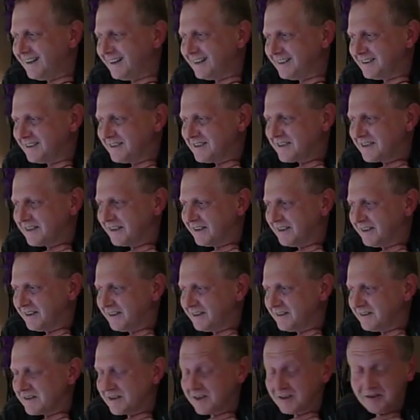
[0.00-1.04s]

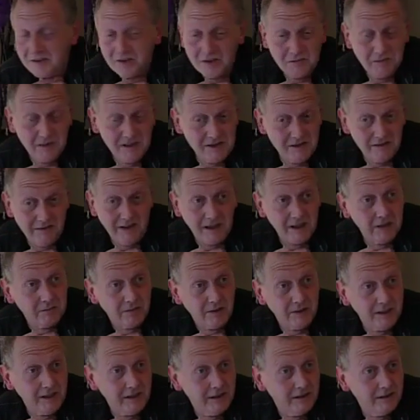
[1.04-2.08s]
And so it's just been
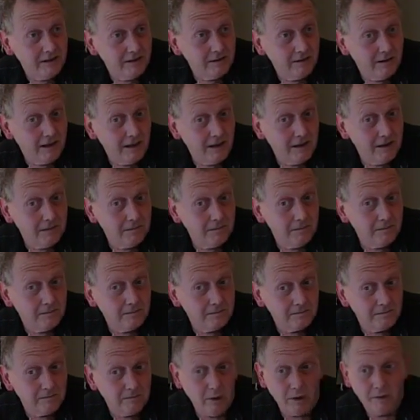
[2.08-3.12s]
developing.
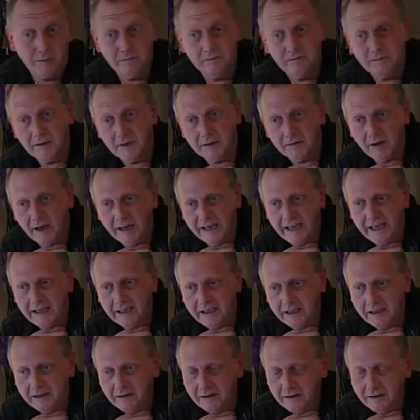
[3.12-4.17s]
Well, like
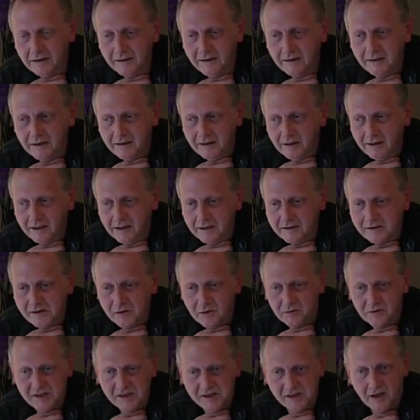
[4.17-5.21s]
any
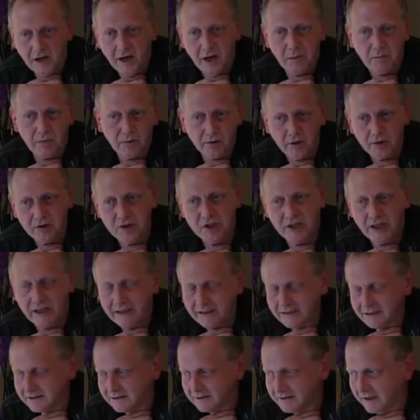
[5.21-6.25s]
sort of design
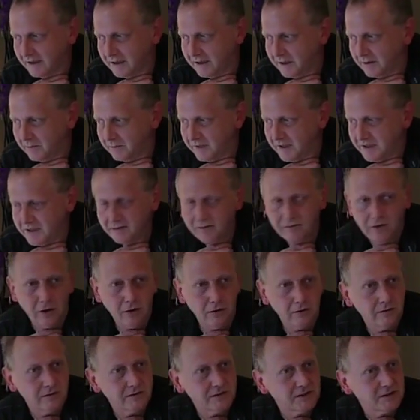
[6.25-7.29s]
project, it
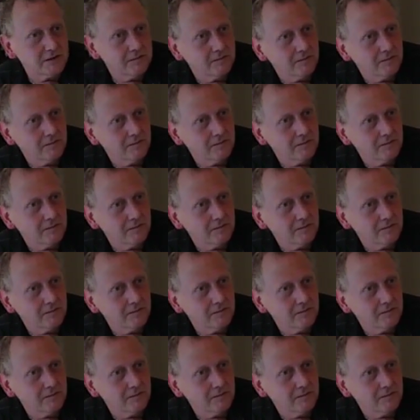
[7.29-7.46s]
evolves.